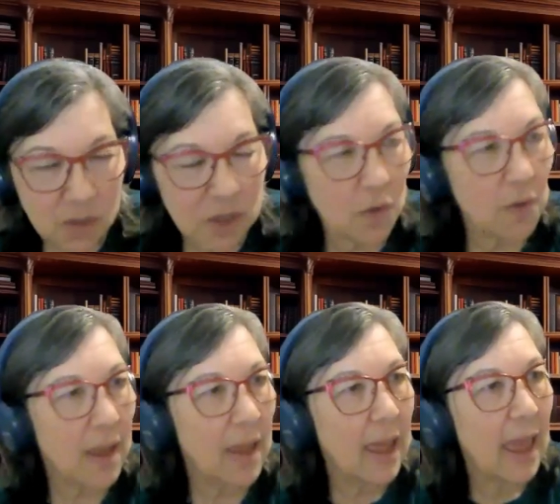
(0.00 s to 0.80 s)
don't,
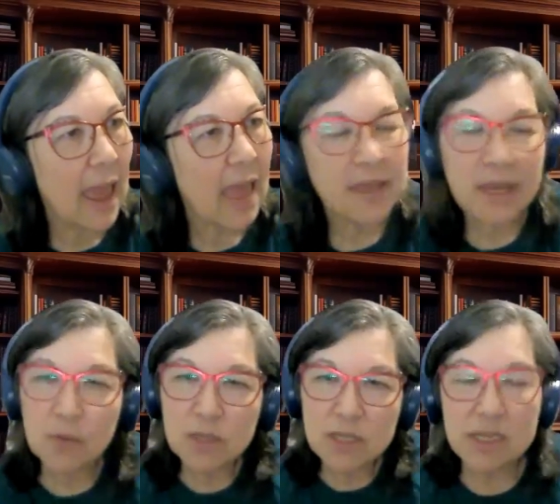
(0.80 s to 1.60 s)
and then
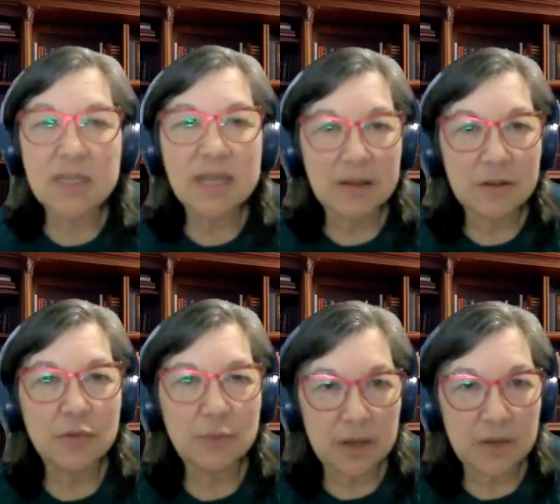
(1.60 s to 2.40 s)
I would sit down
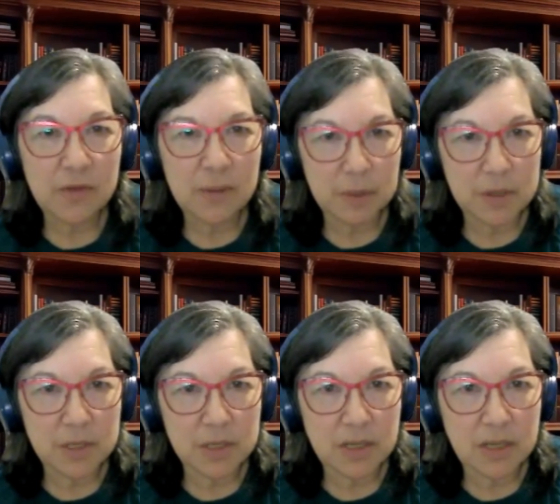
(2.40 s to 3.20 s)
to read for the
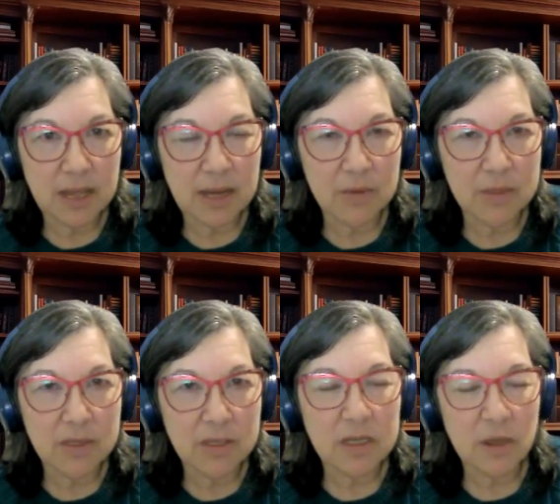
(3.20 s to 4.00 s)
person, and I
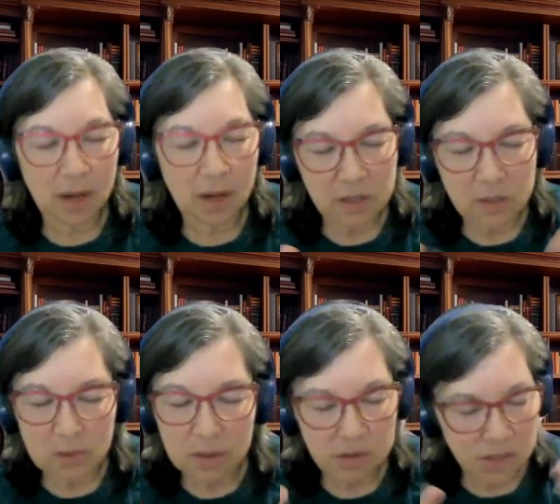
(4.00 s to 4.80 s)
would, I'd
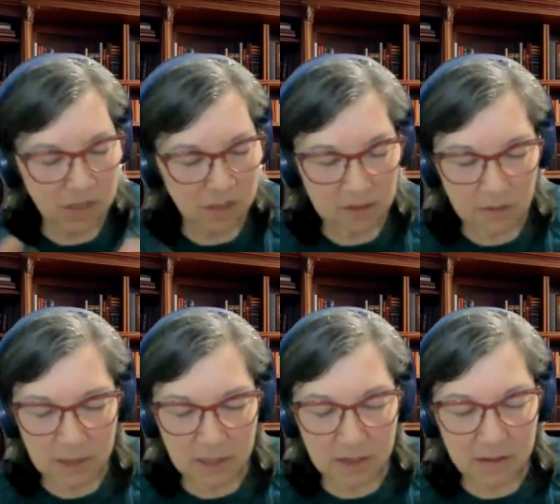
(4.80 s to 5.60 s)
do a little just
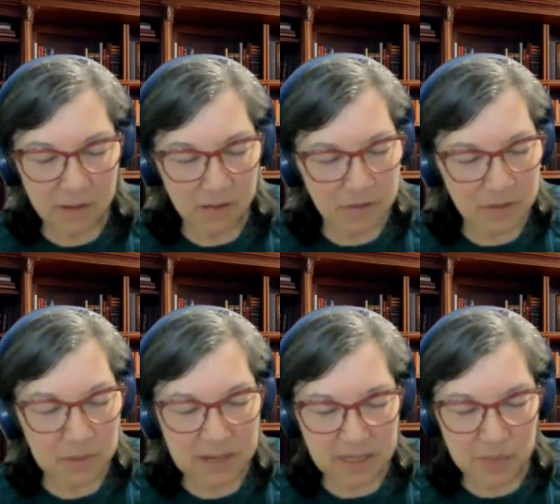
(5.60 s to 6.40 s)
clear
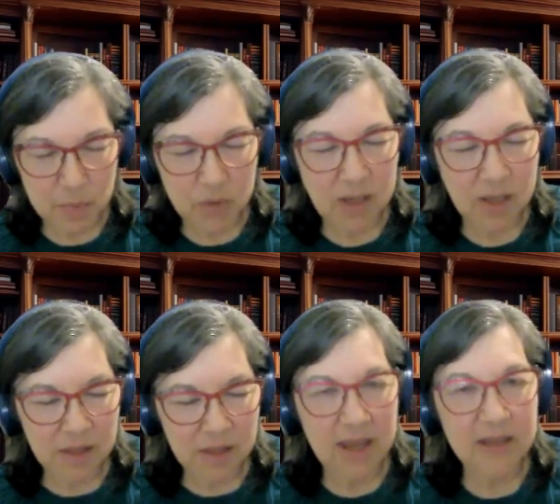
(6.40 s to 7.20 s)
space,
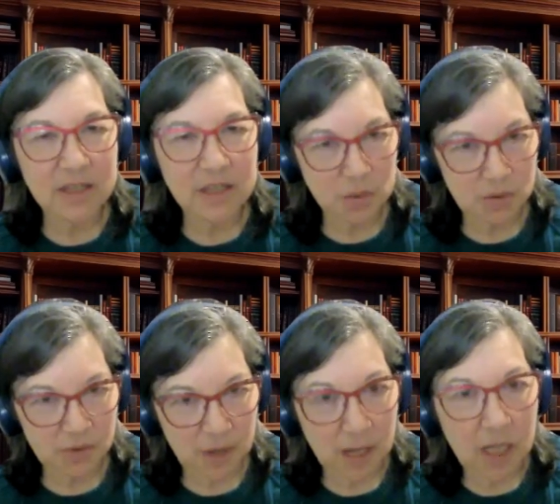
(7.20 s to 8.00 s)
breathe, connect, to sort
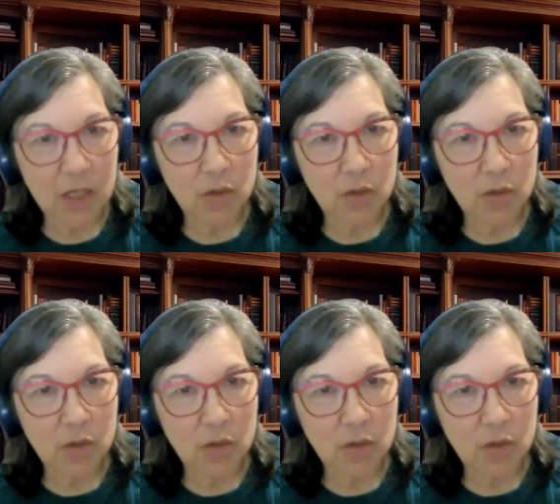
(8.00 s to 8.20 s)
of